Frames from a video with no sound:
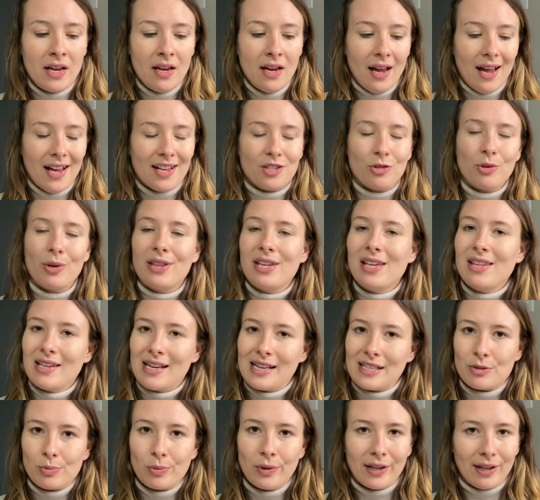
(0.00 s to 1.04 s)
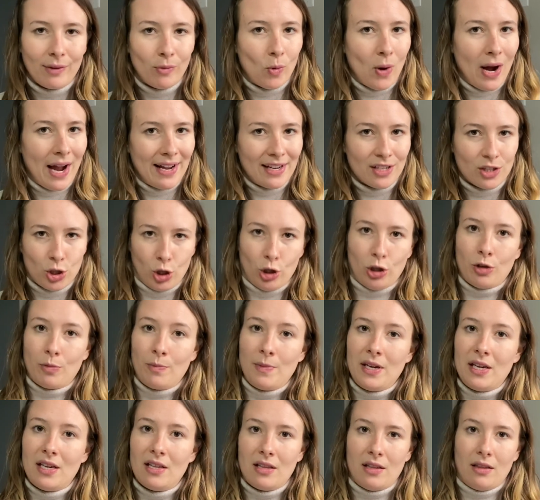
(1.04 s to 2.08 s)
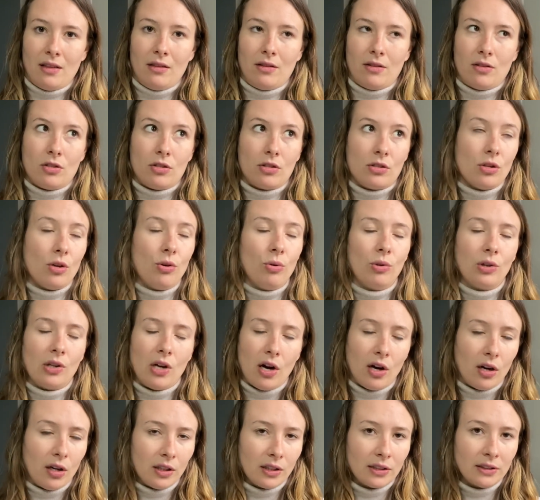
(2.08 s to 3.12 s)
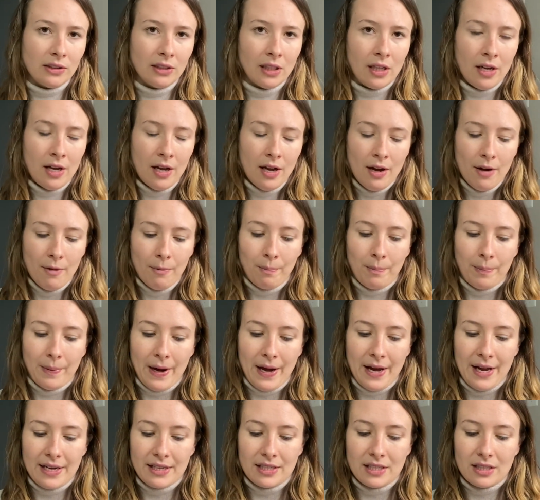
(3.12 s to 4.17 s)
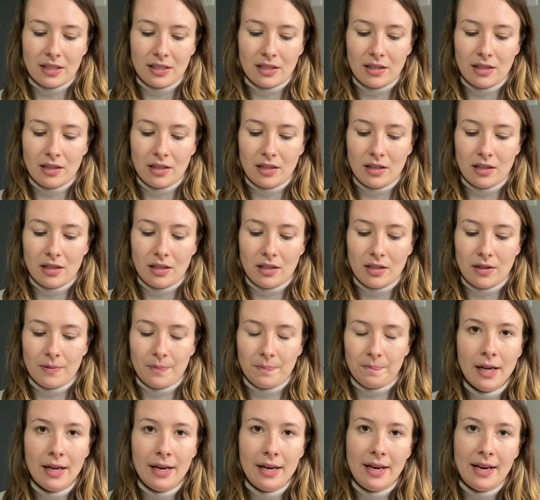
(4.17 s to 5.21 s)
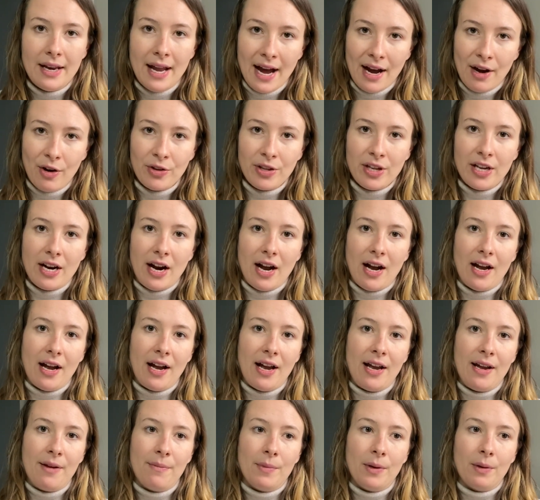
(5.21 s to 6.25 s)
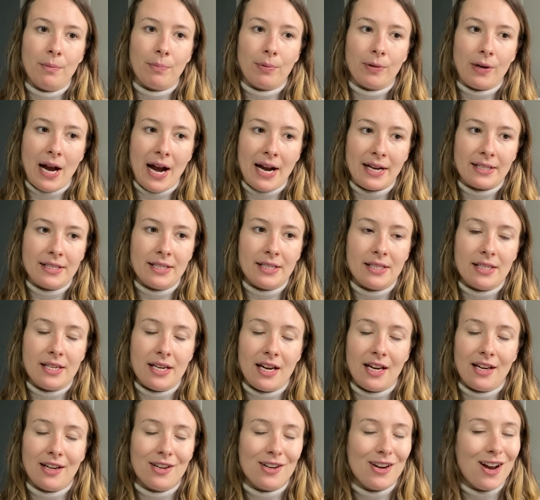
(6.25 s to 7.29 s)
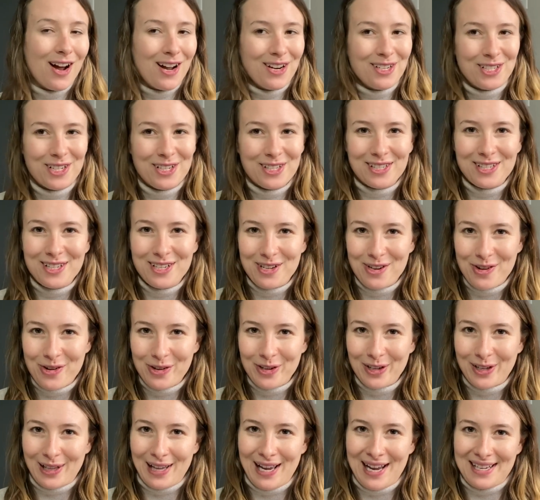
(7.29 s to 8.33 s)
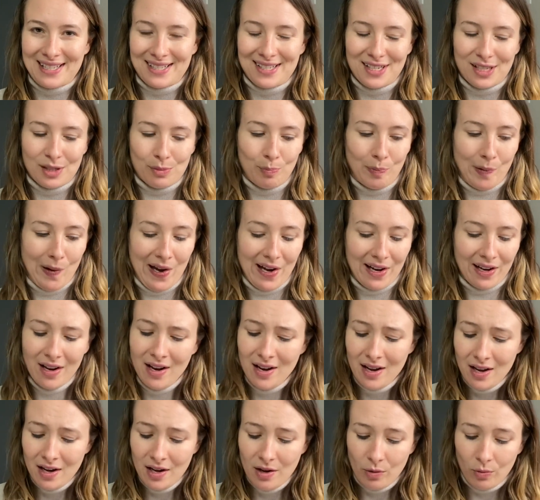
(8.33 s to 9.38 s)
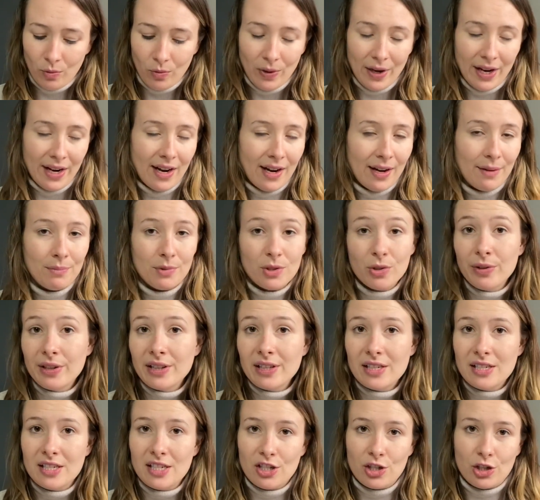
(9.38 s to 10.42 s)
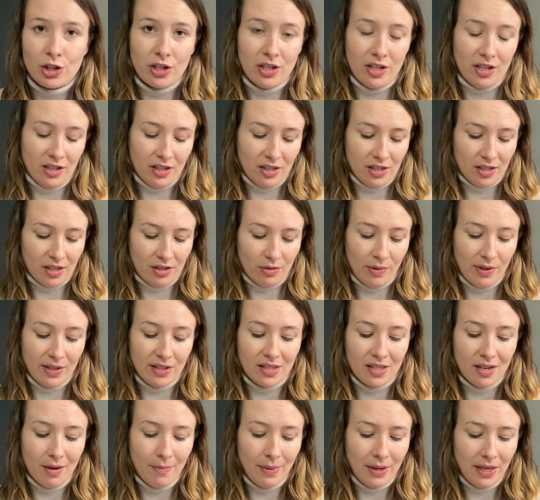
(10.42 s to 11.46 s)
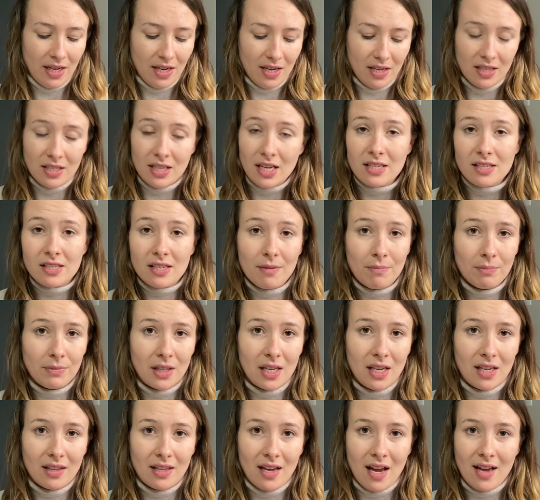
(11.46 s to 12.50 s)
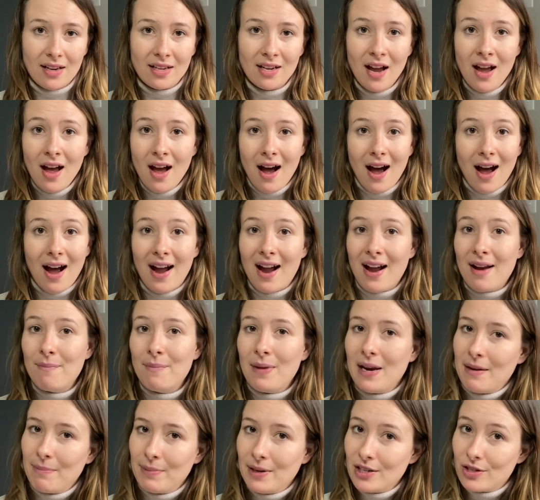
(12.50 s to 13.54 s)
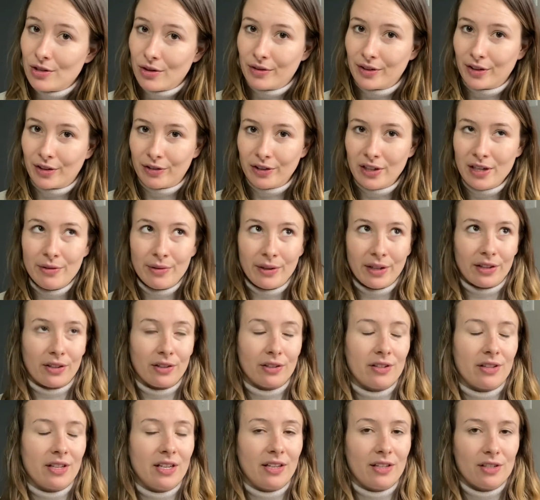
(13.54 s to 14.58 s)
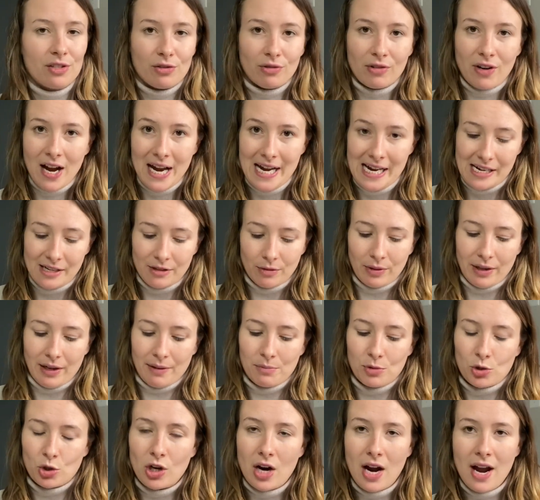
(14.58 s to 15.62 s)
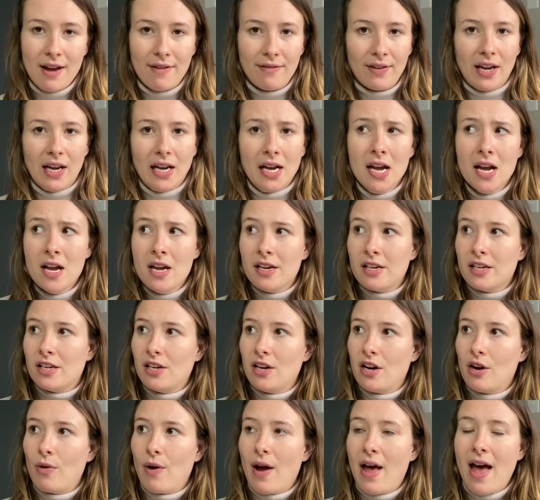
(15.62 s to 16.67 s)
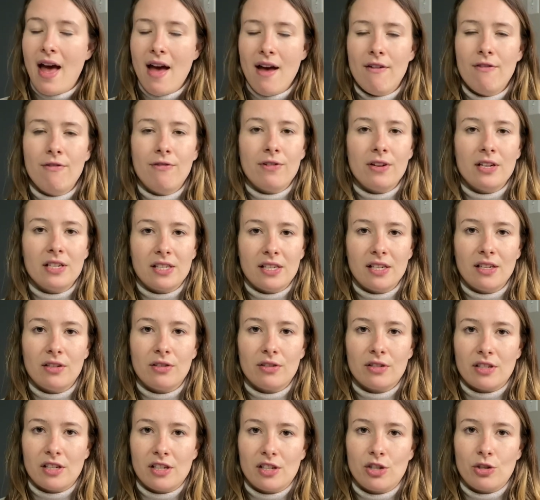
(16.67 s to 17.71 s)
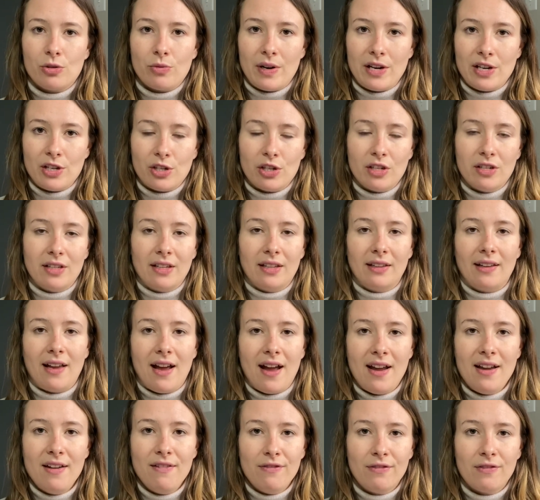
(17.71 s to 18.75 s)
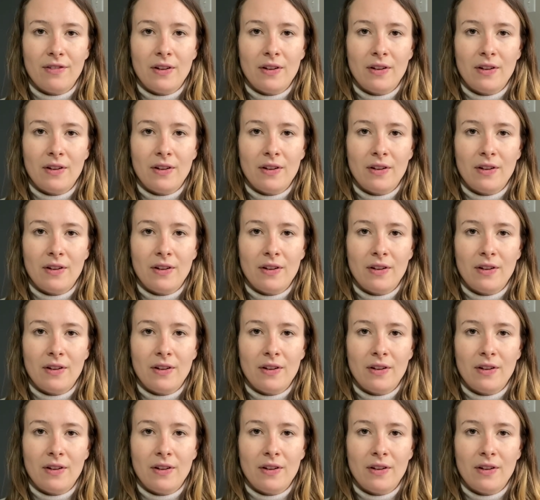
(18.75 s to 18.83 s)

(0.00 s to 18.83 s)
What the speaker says: And so I think that's why it took me so long. But now that I'm practicing not just in yoga classes, but when I'm doing the dishes, when somebody does something that I maybe don't agree with or think is right, when I'm driving, every single situation in life